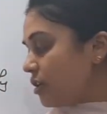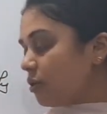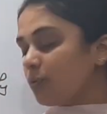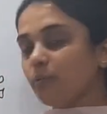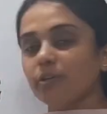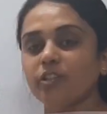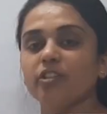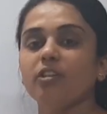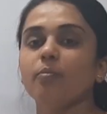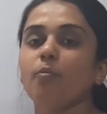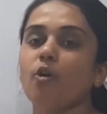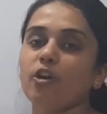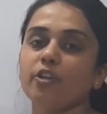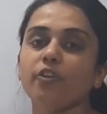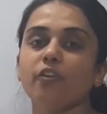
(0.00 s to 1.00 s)
with the
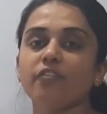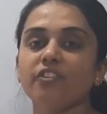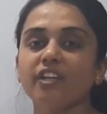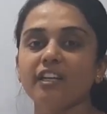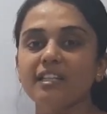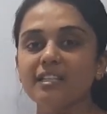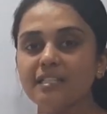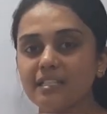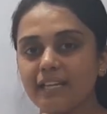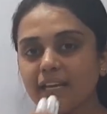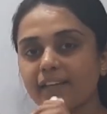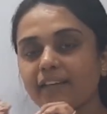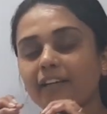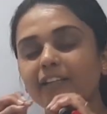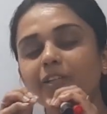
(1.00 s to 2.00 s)
body of the
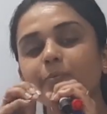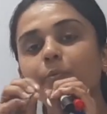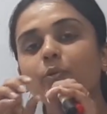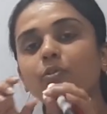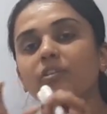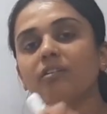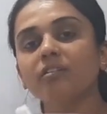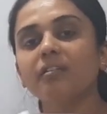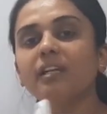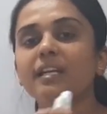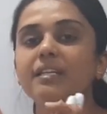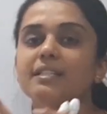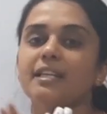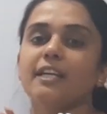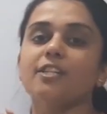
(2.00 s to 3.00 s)
insect, and the pollen
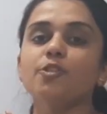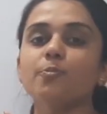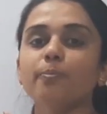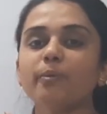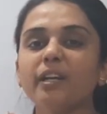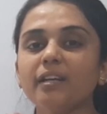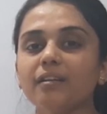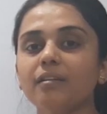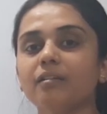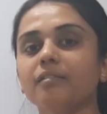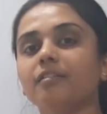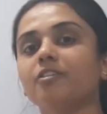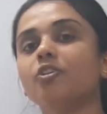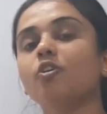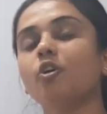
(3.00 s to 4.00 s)
grains are
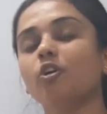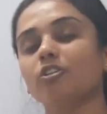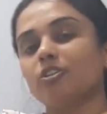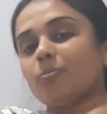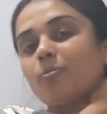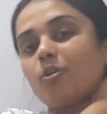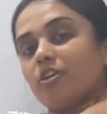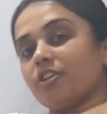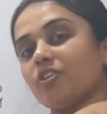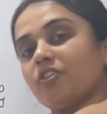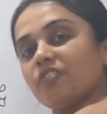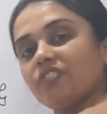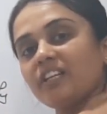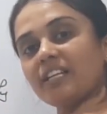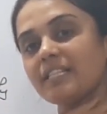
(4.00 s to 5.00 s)
sprinkled on the body
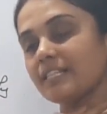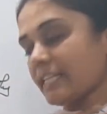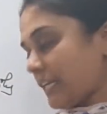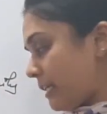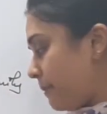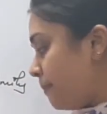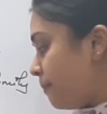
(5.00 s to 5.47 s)
of the insect.